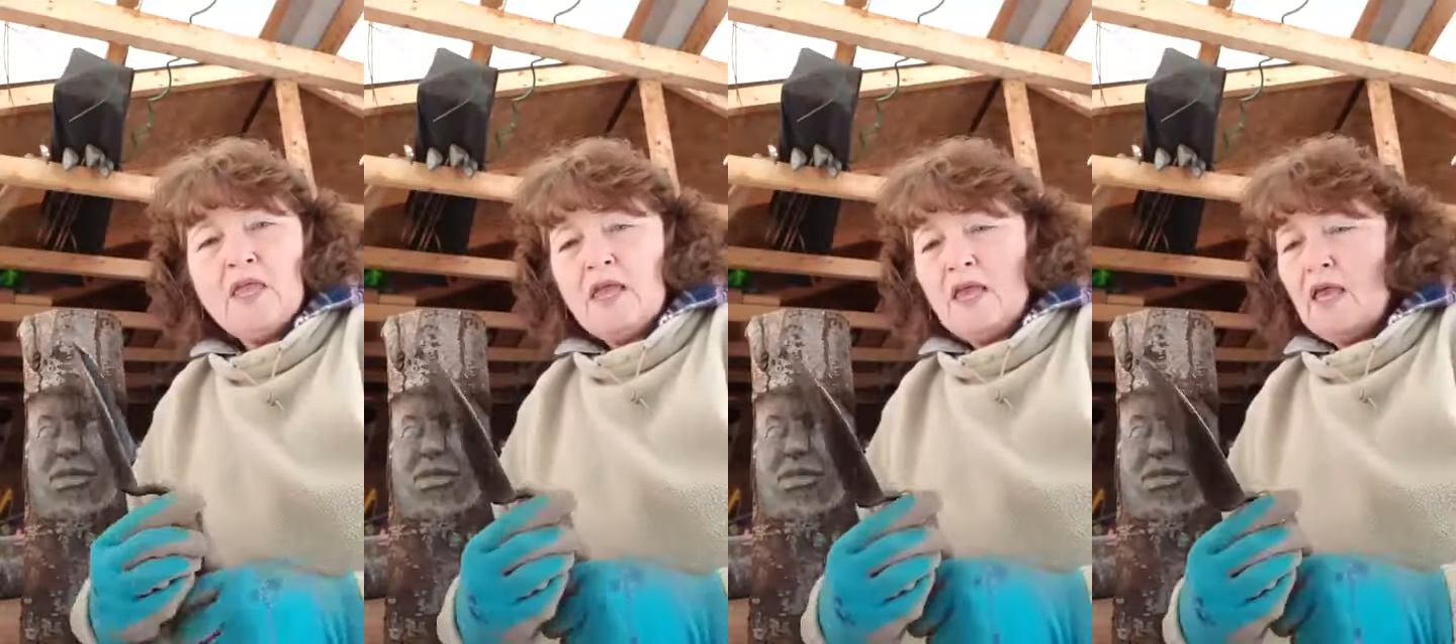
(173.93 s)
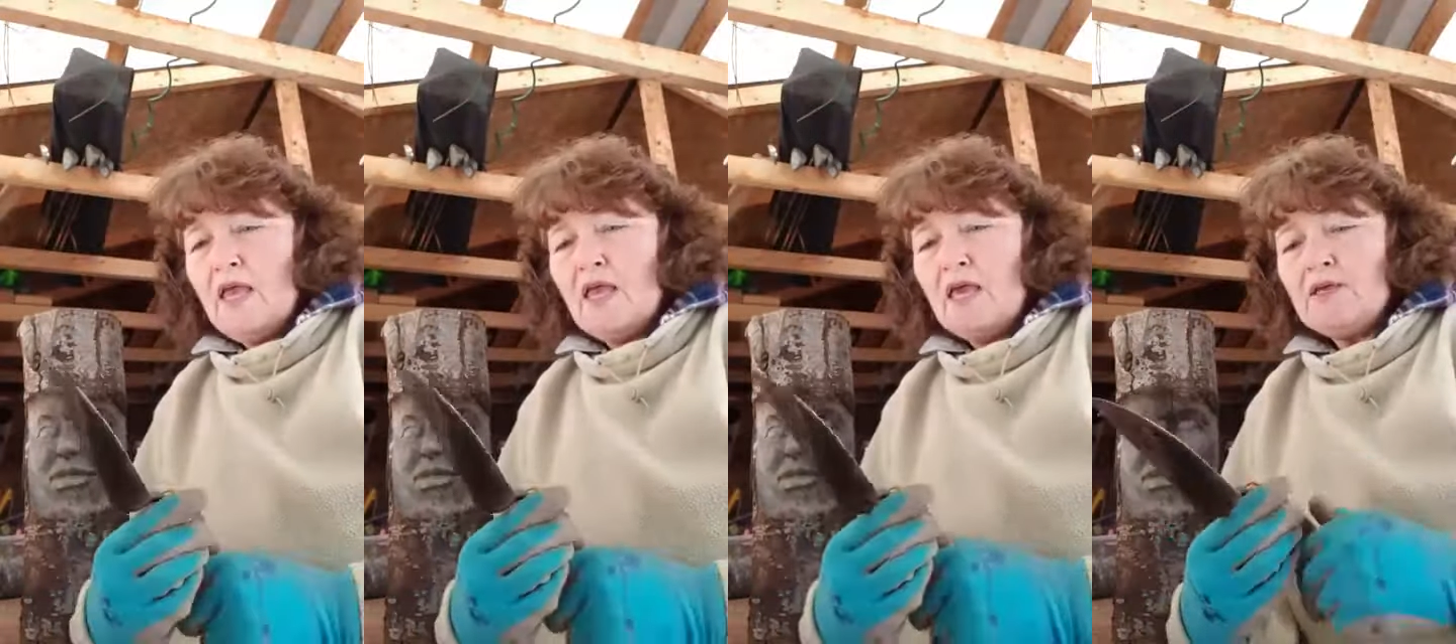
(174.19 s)

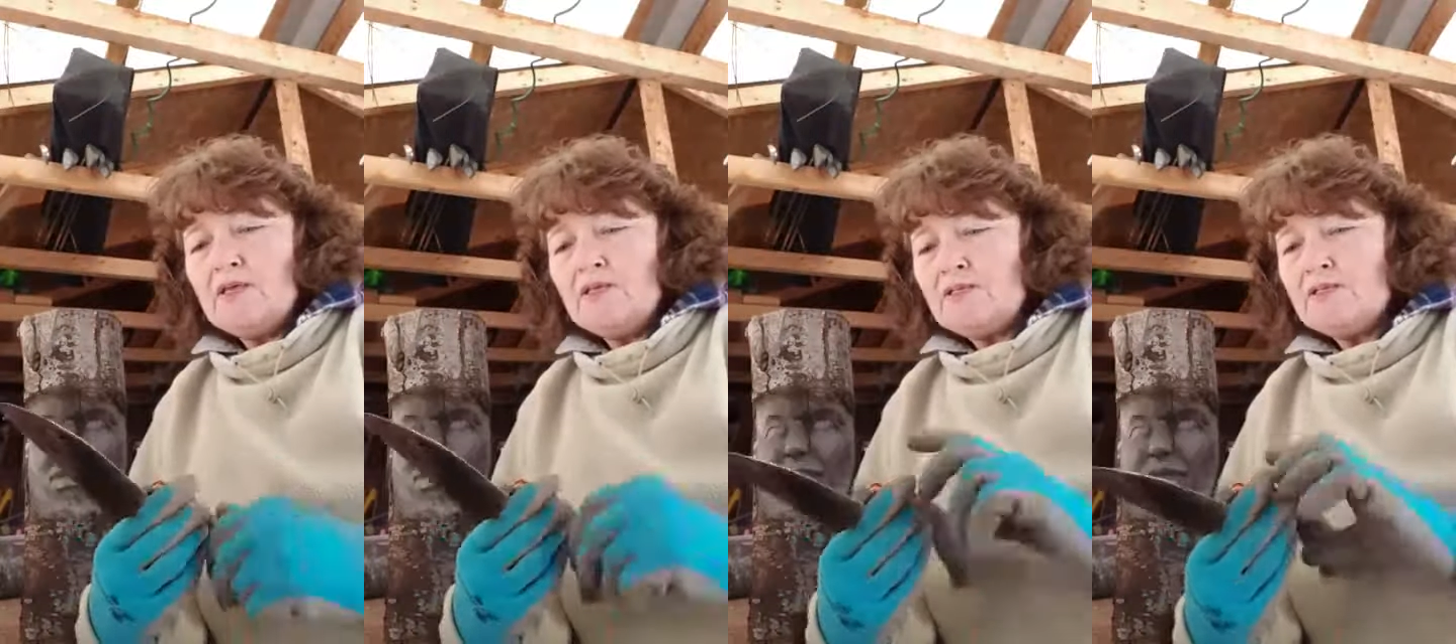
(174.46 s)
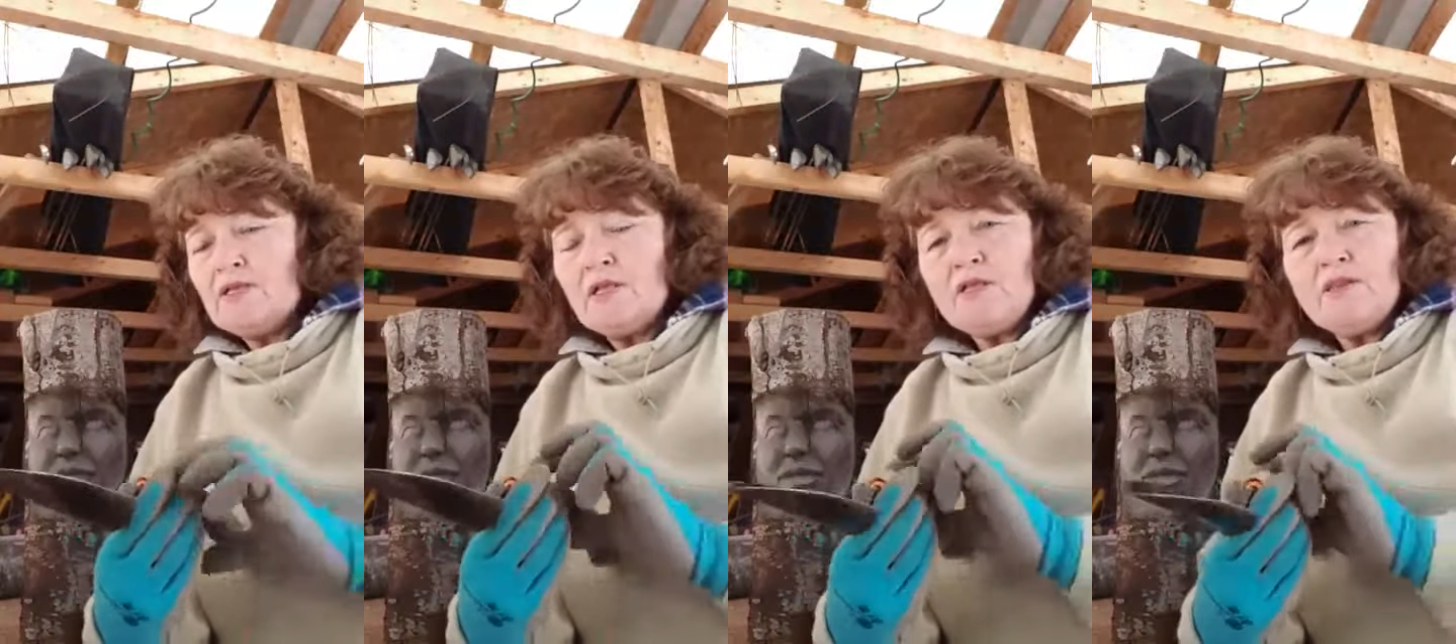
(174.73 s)

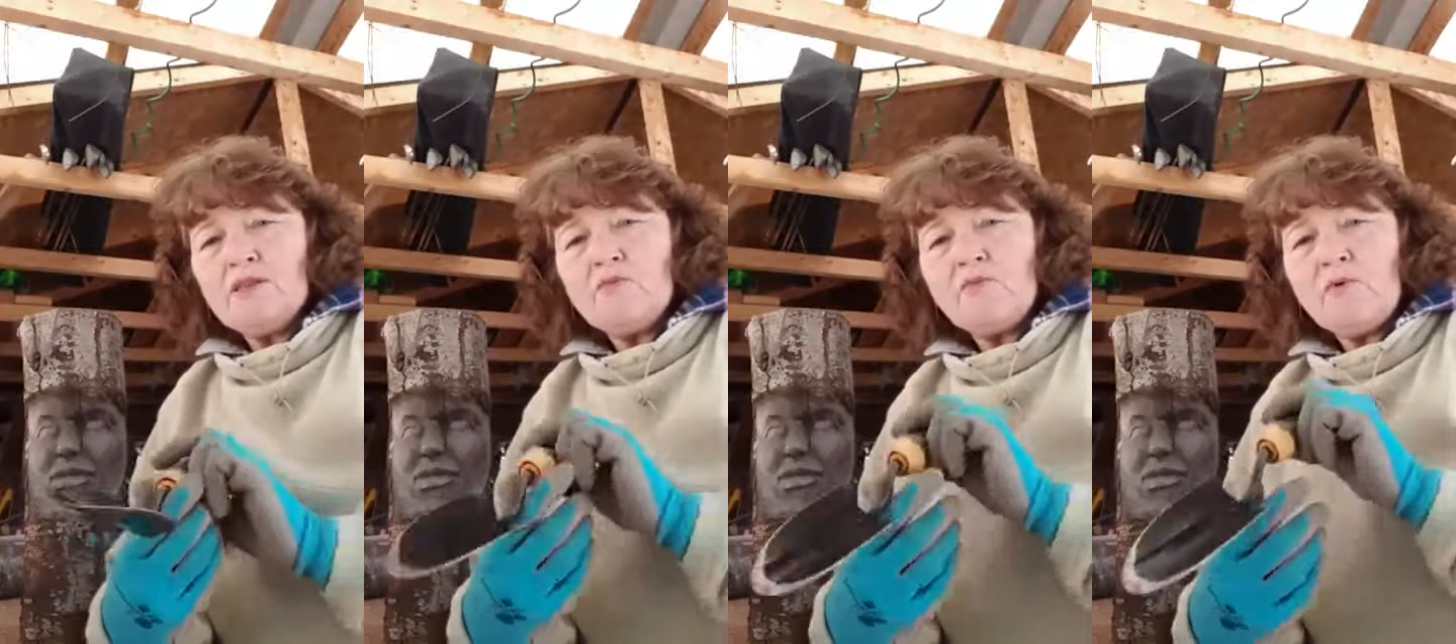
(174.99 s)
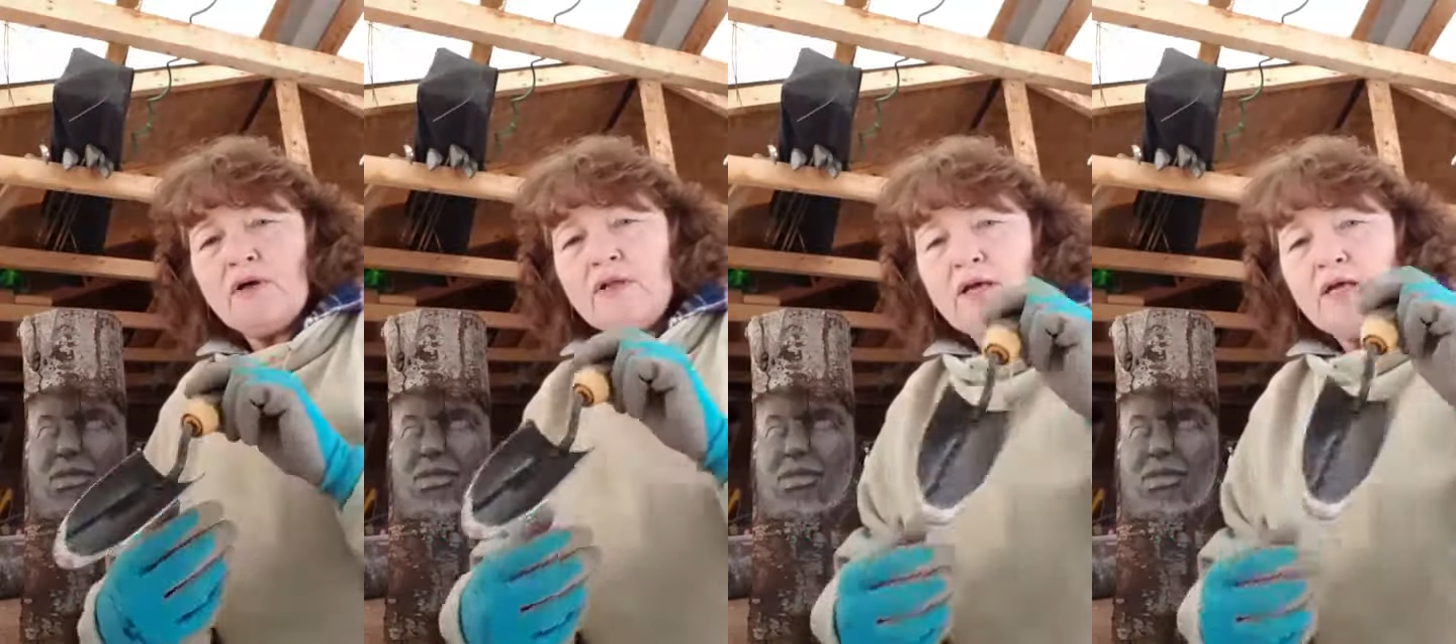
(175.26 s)
And the
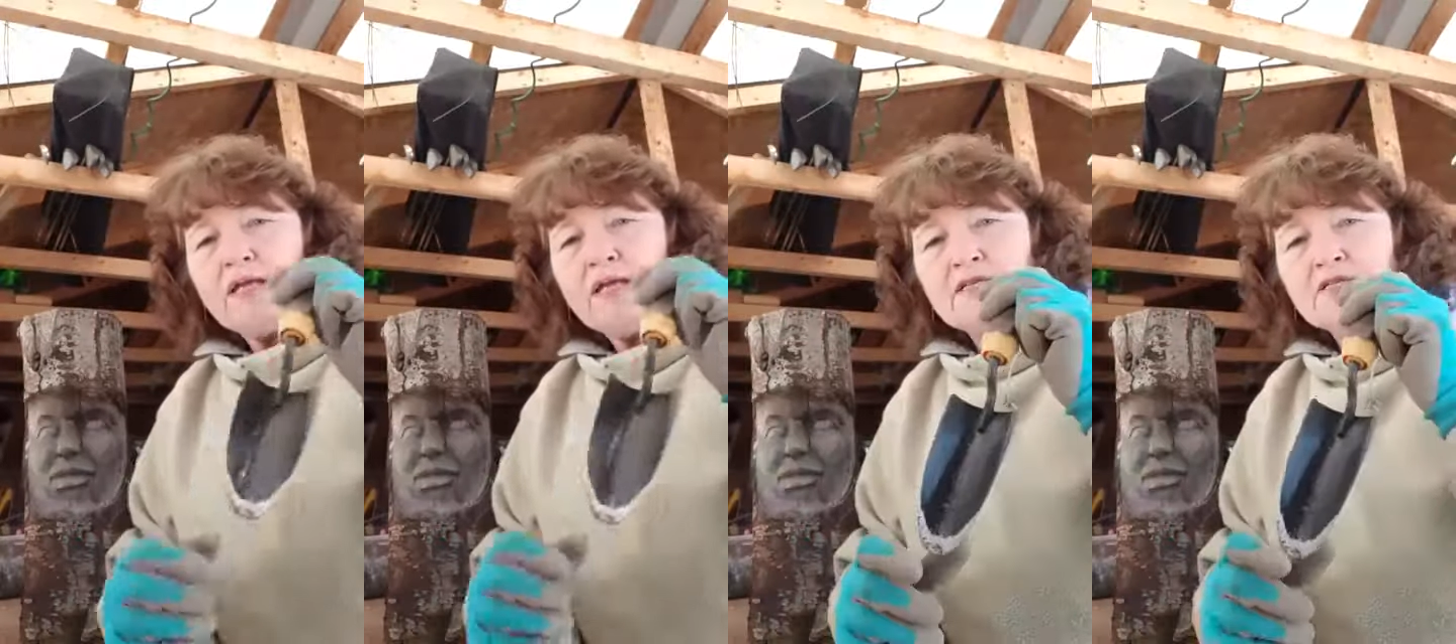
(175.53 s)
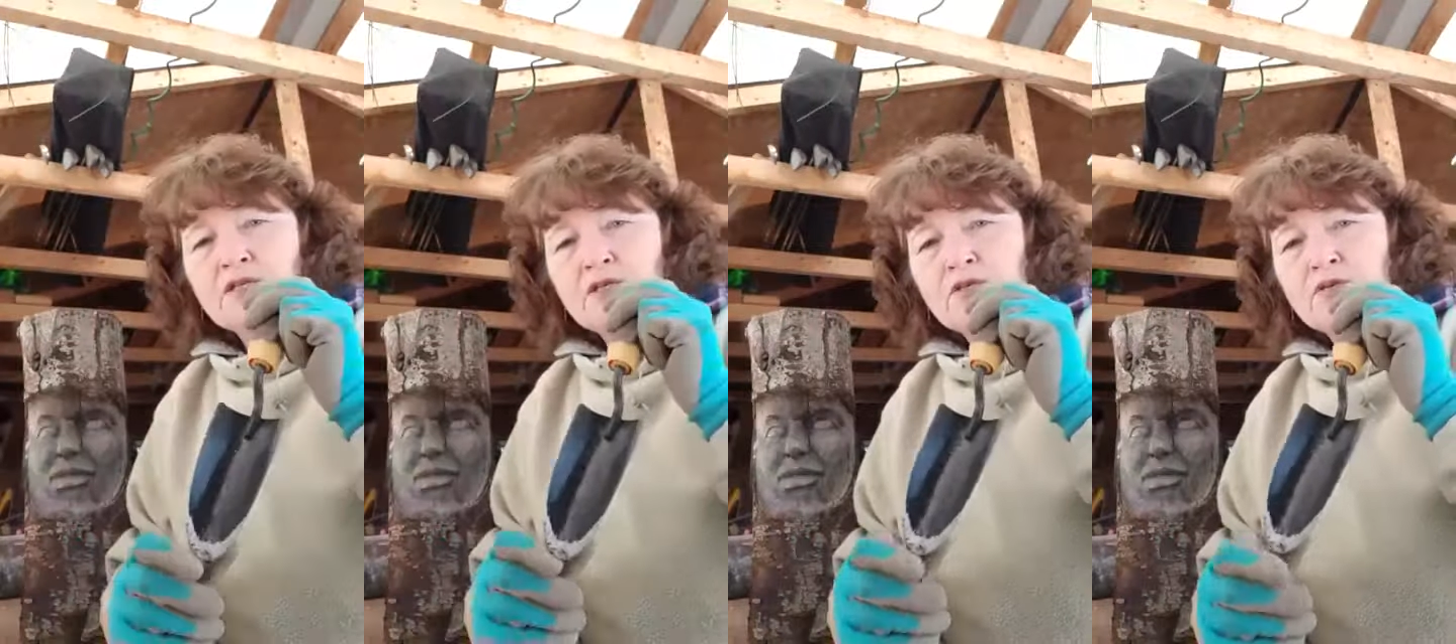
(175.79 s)
one I like
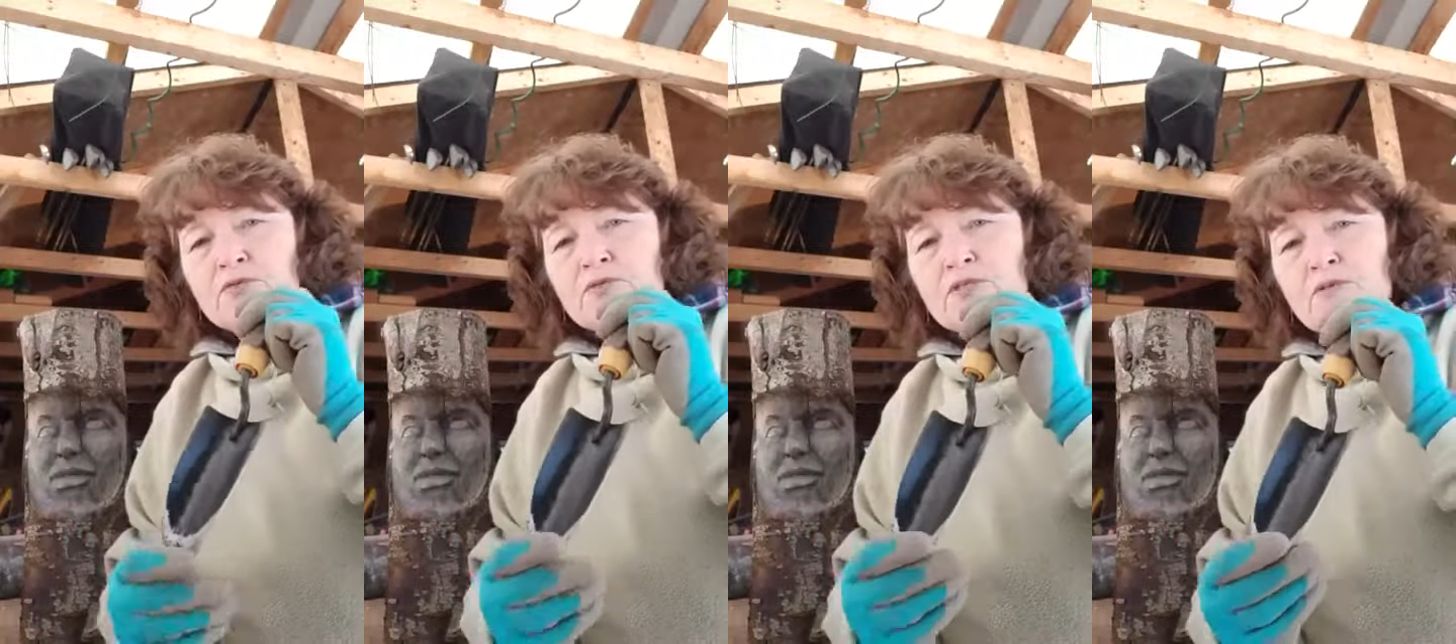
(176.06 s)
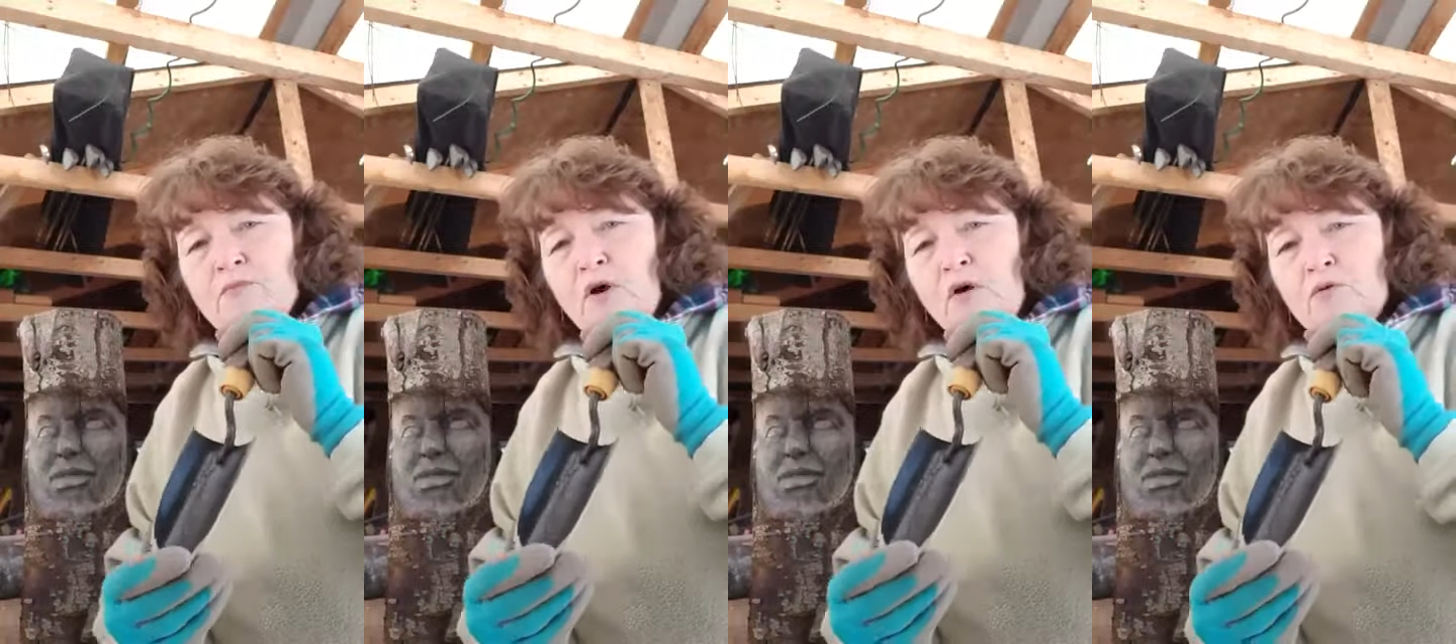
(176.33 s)
to use
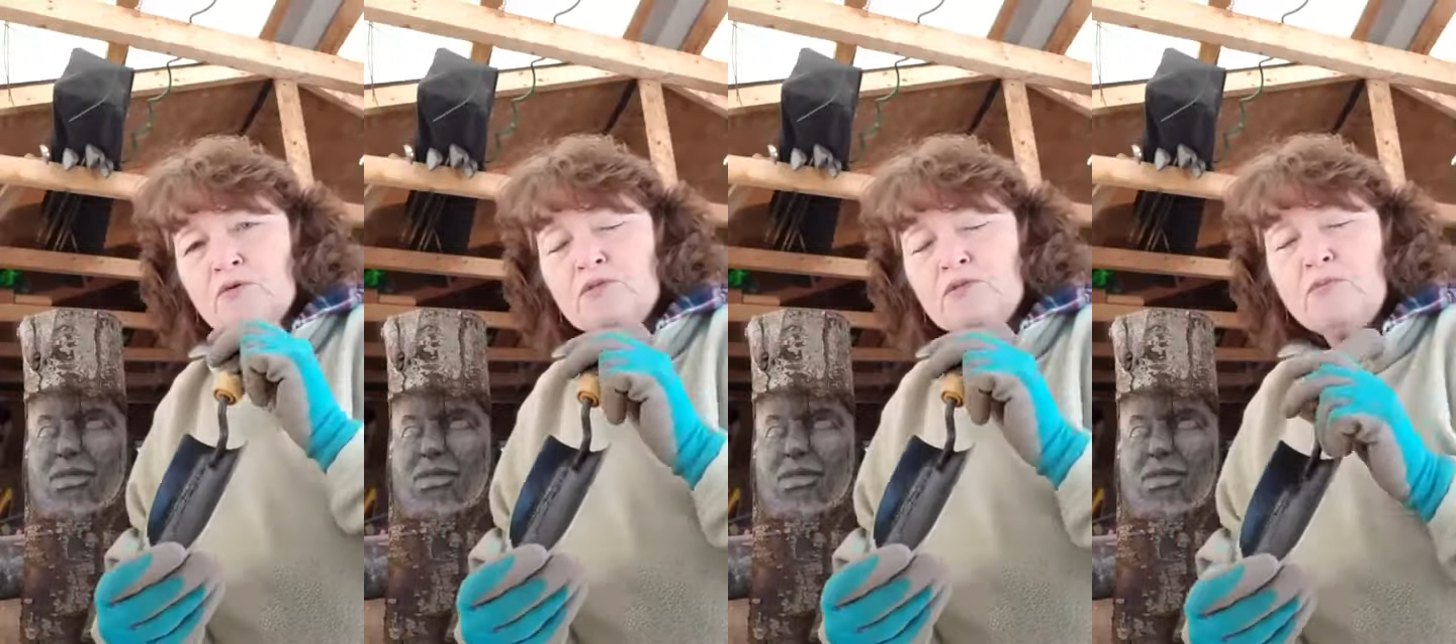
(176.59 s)
the most,